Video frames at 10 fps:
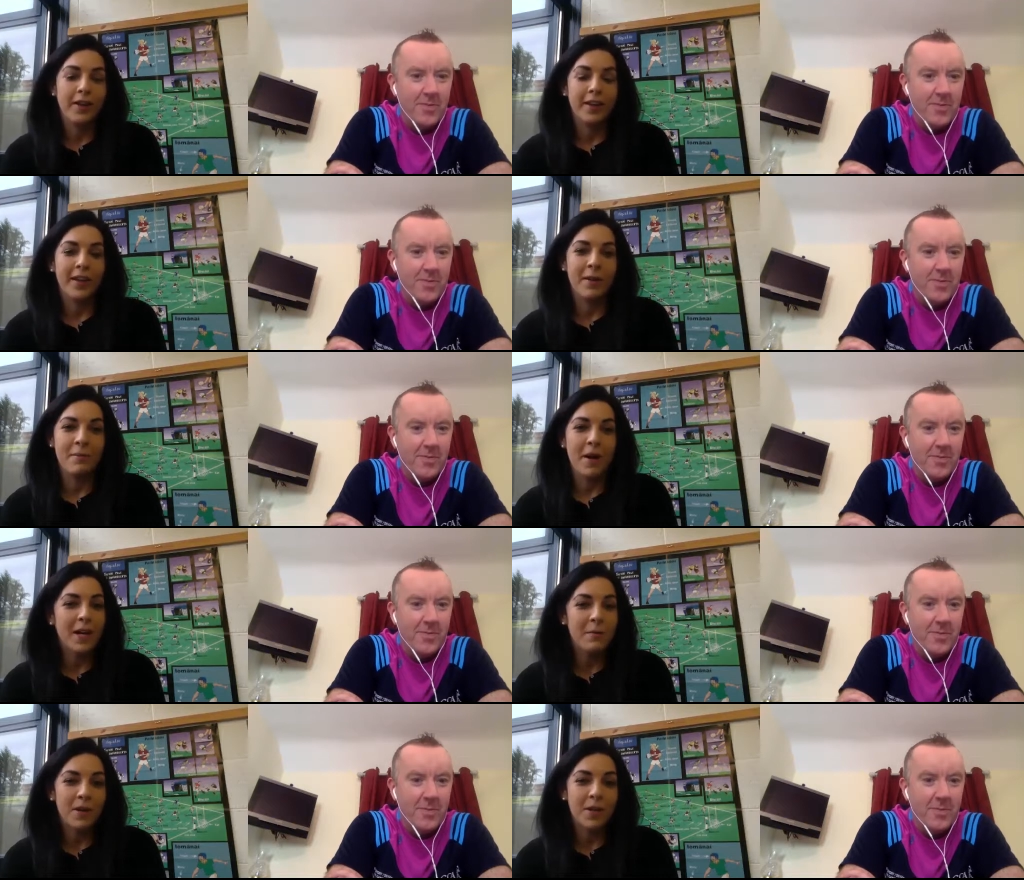Speaker 1: Um,
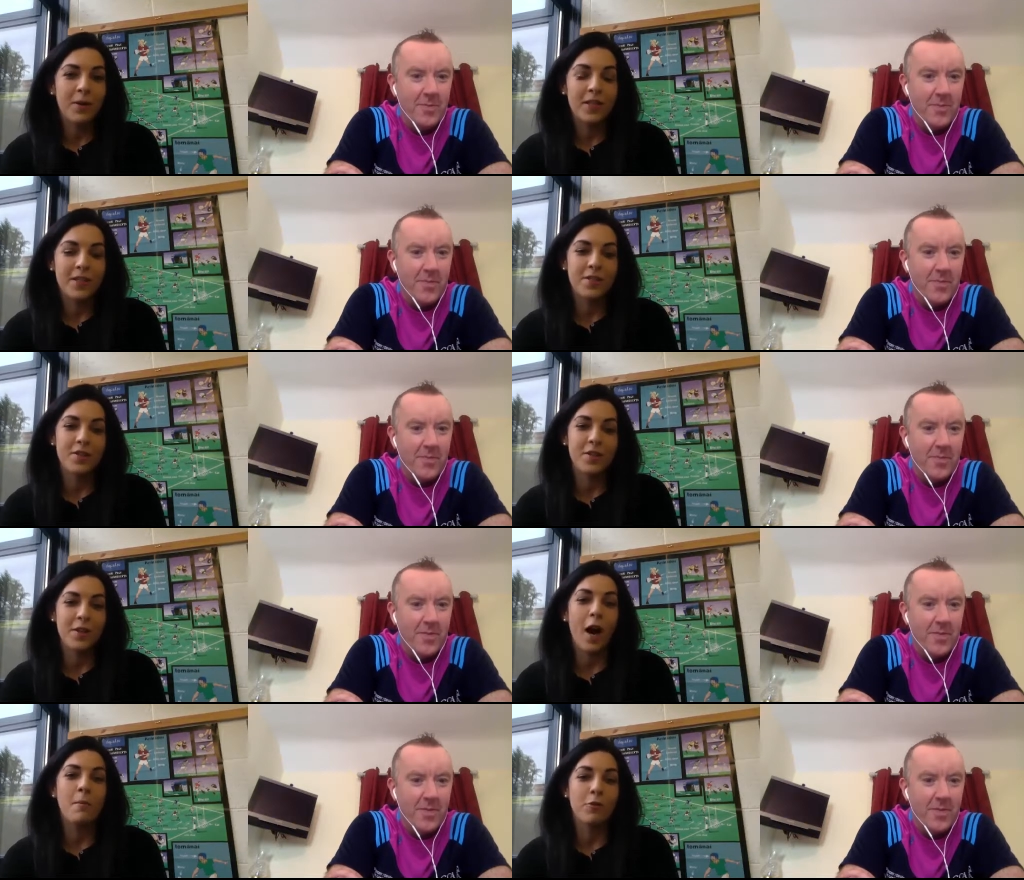anybody who listens to
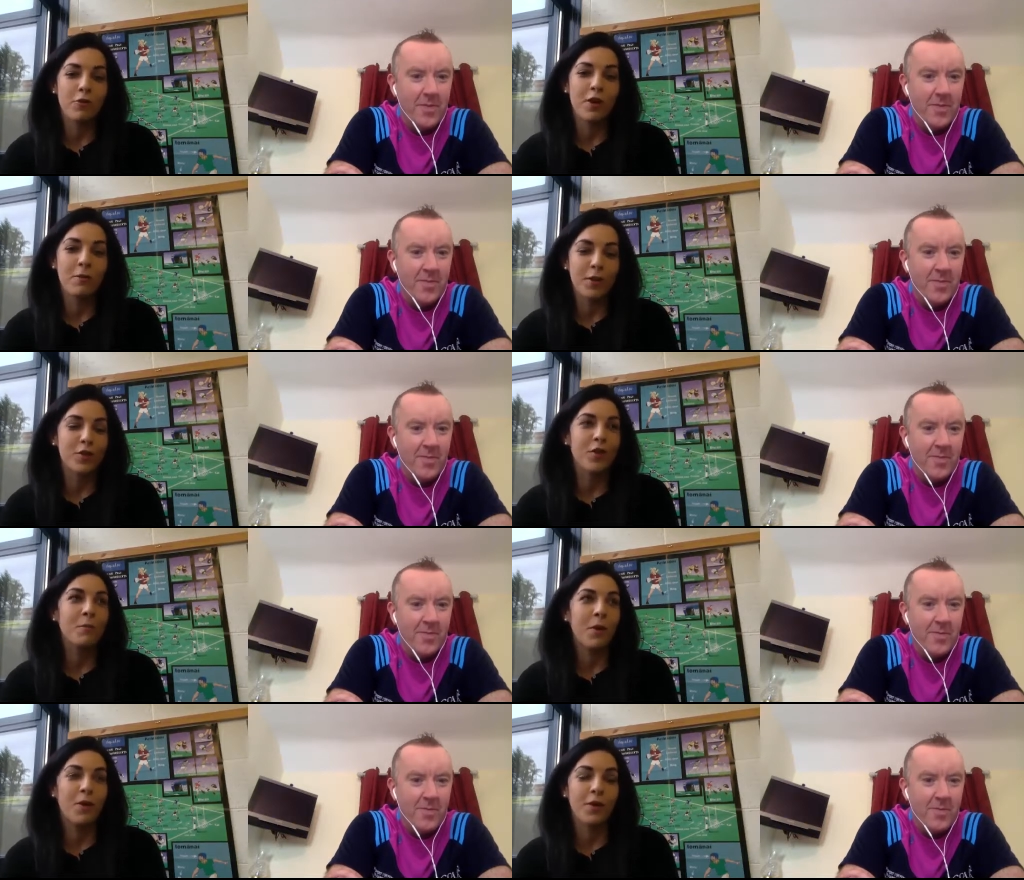commentary by Seán
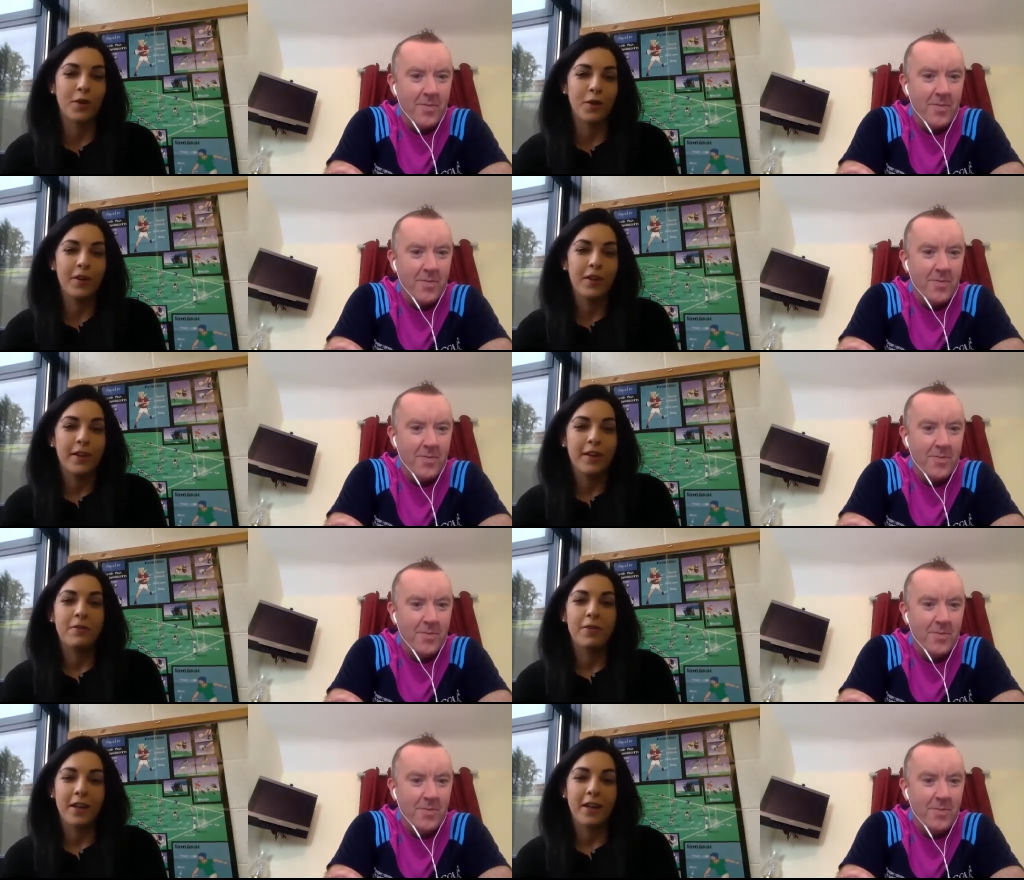Bán, or if
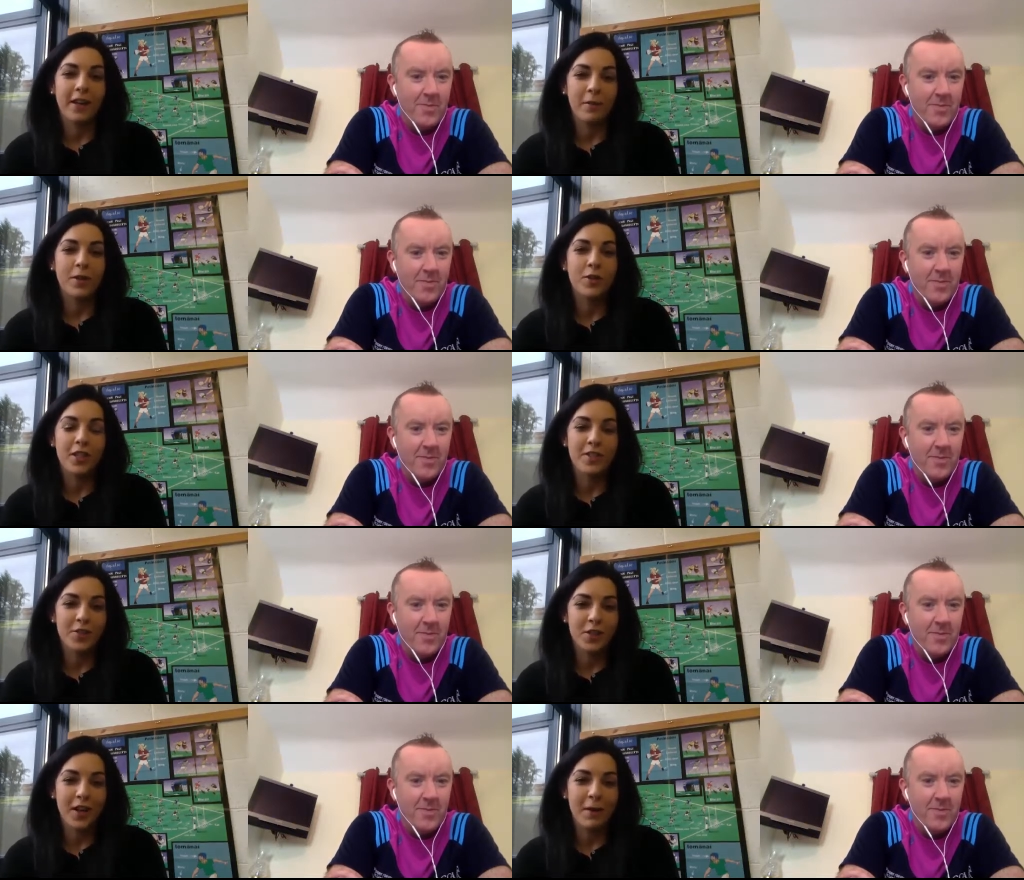they uh, want to listen
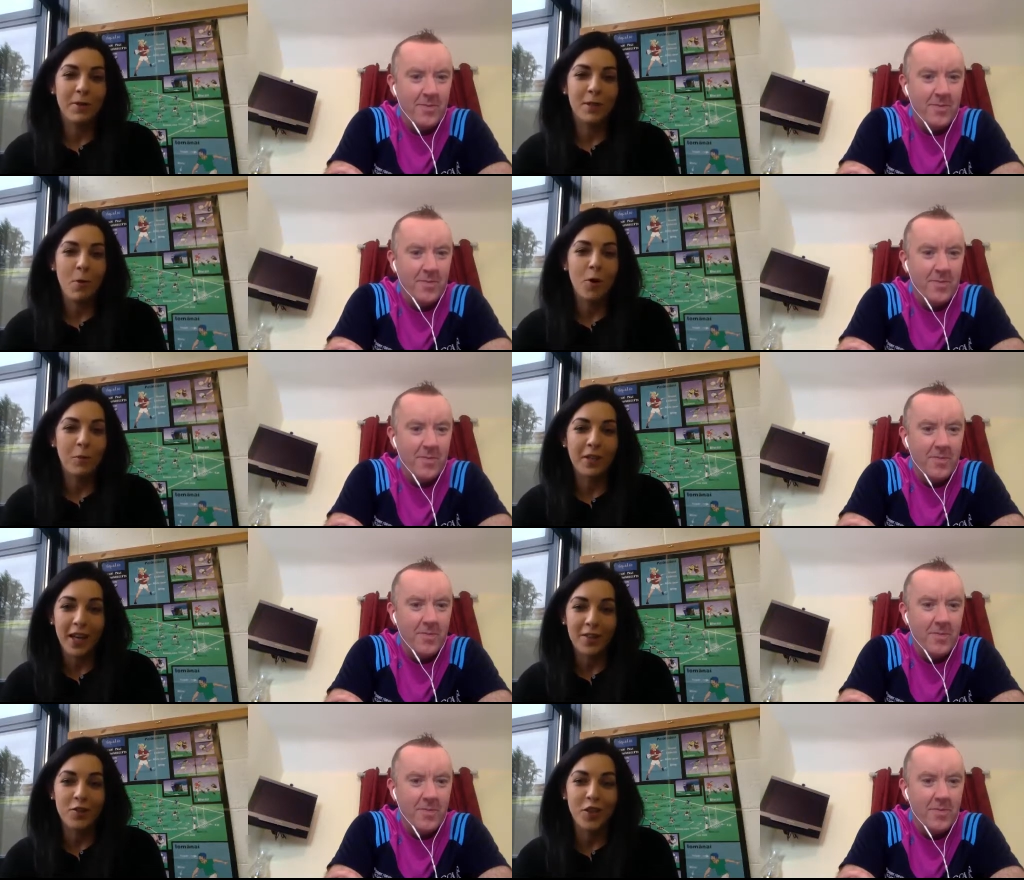to how we spoke about
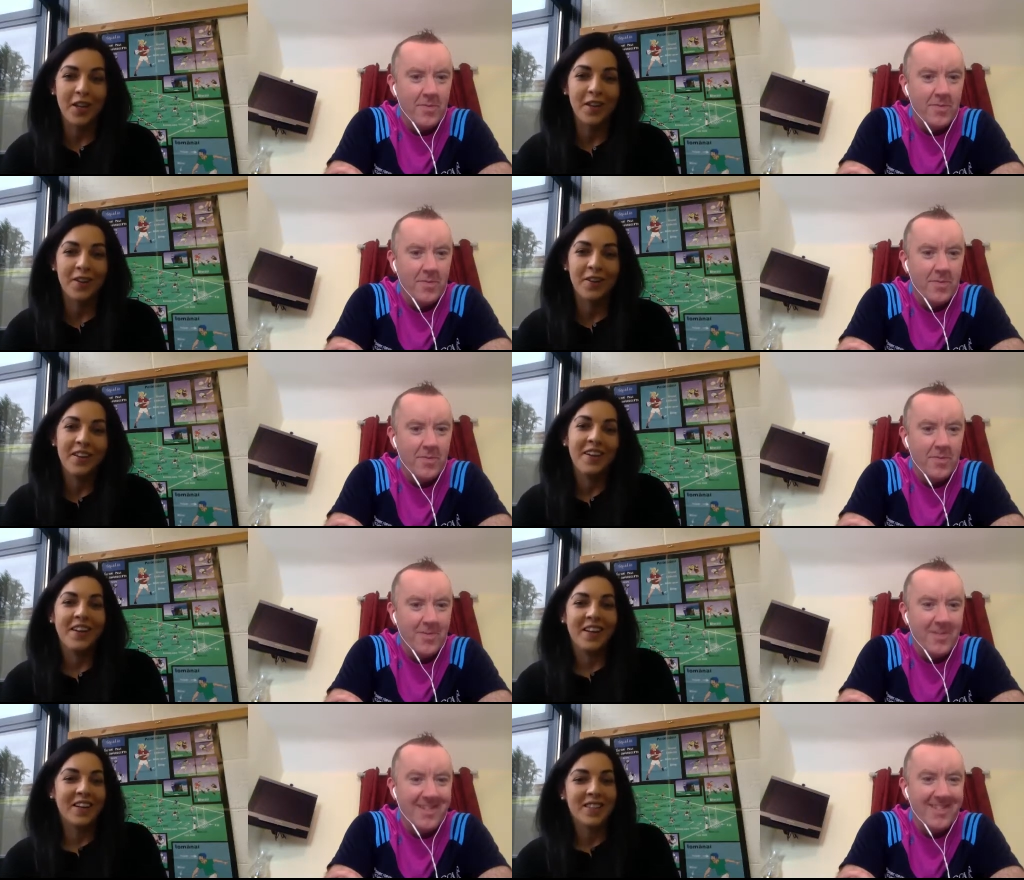Katie Taylor,
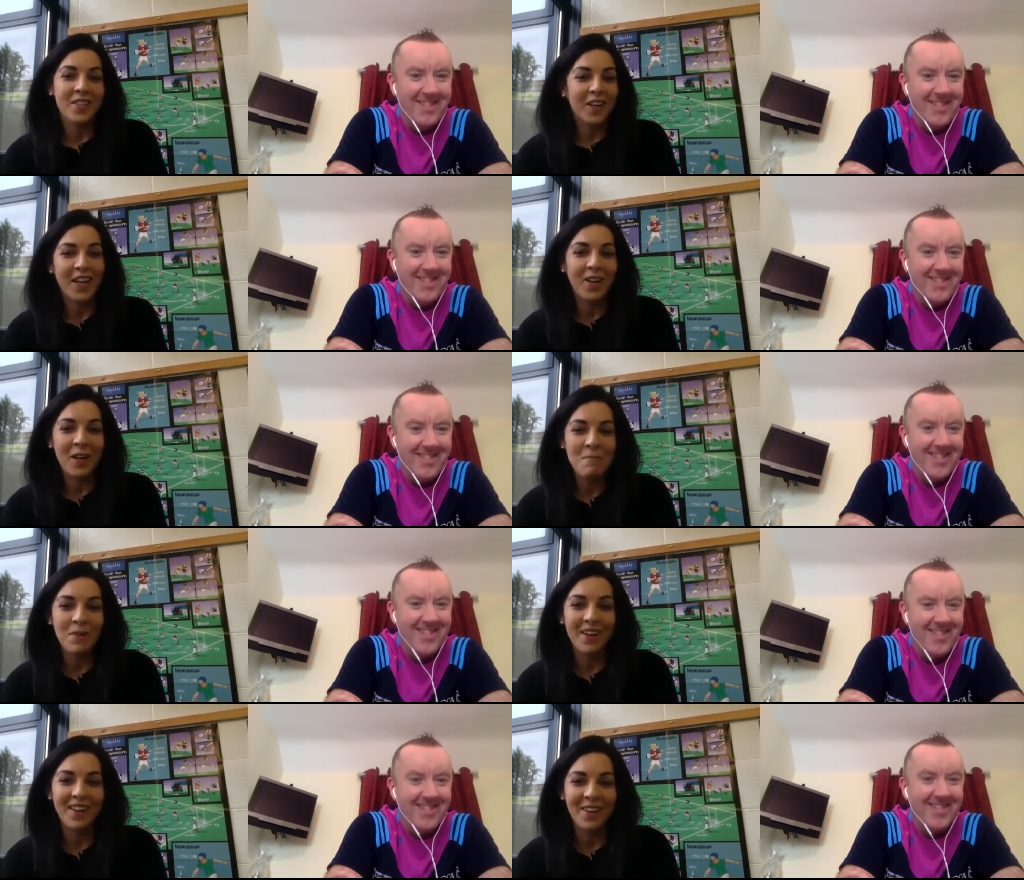uh, go
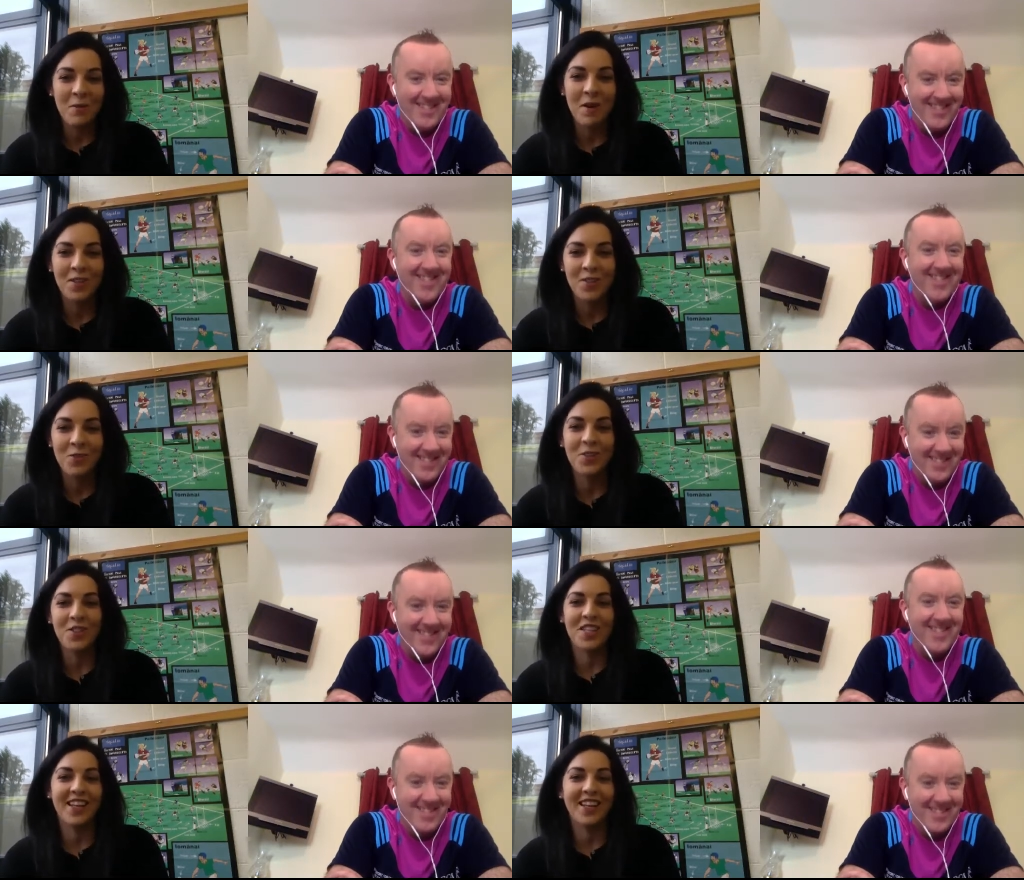back to
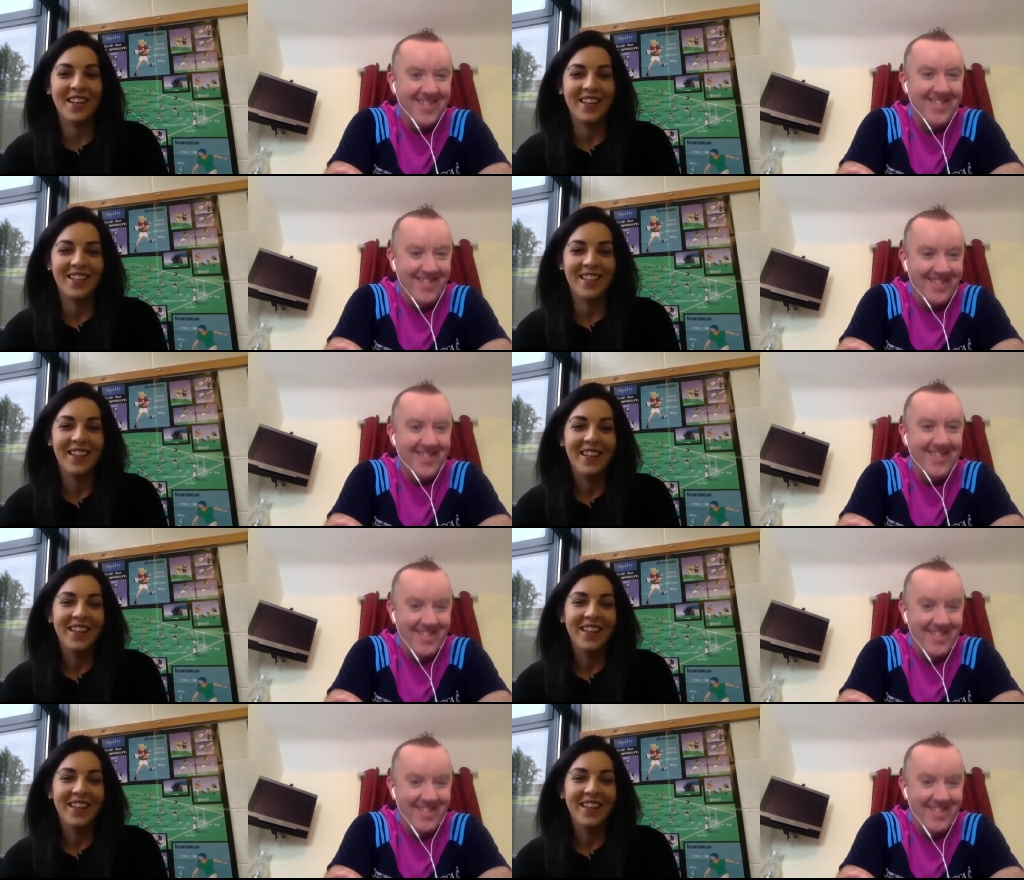2010 and listen.